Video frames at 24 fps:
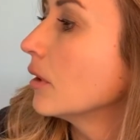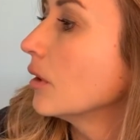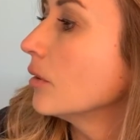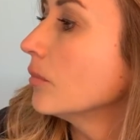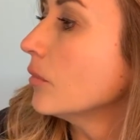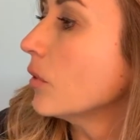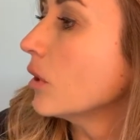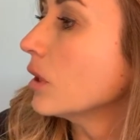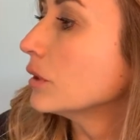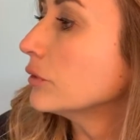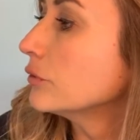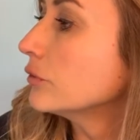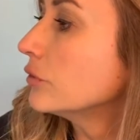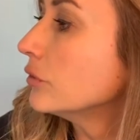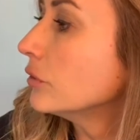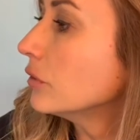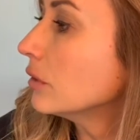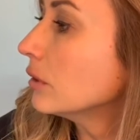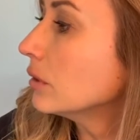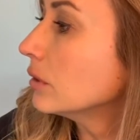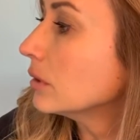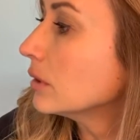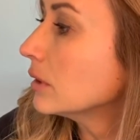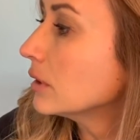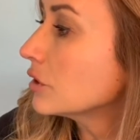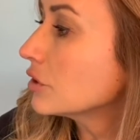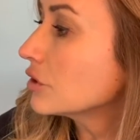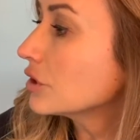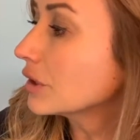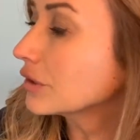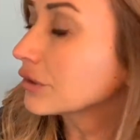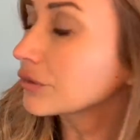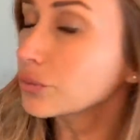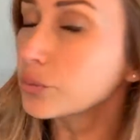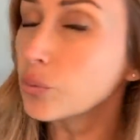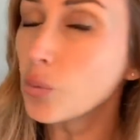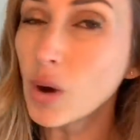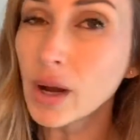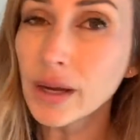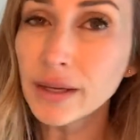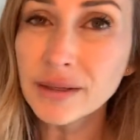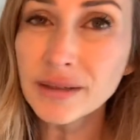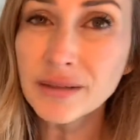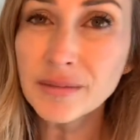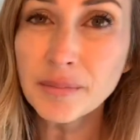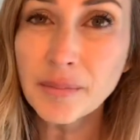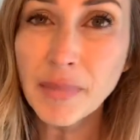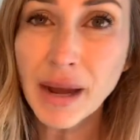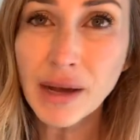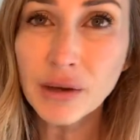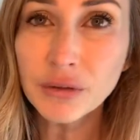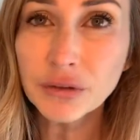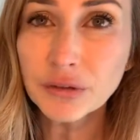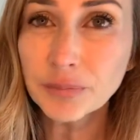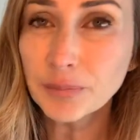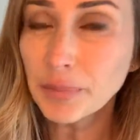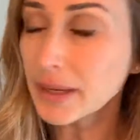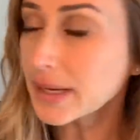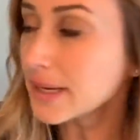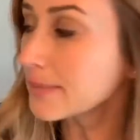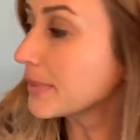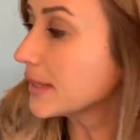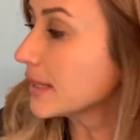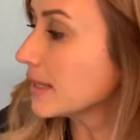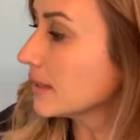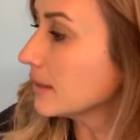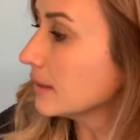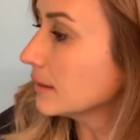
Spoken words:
"Mon Dieu, just one mouse baby?"